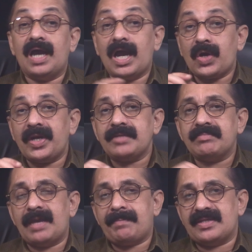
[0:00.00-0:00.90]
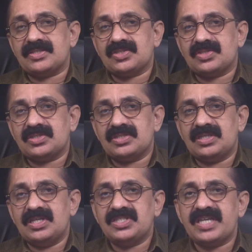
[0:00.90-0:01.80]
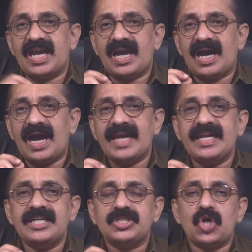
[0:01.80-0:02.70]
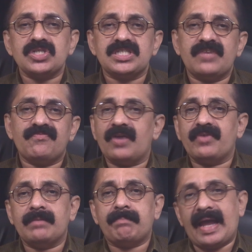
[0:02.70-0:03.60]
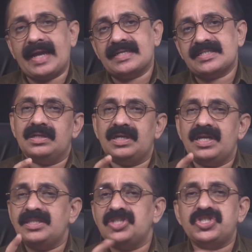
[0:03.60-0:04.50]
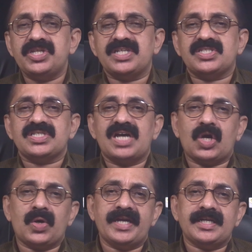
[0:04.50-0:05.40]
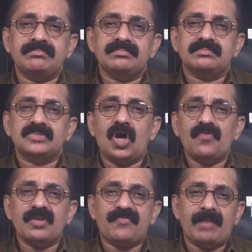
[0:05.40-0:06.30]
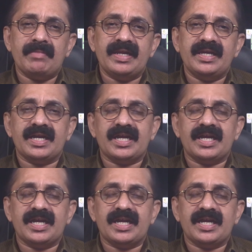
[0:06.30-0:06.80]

Aconitum napellus is a highly toxic flowering plant in the genus Aconitum of the family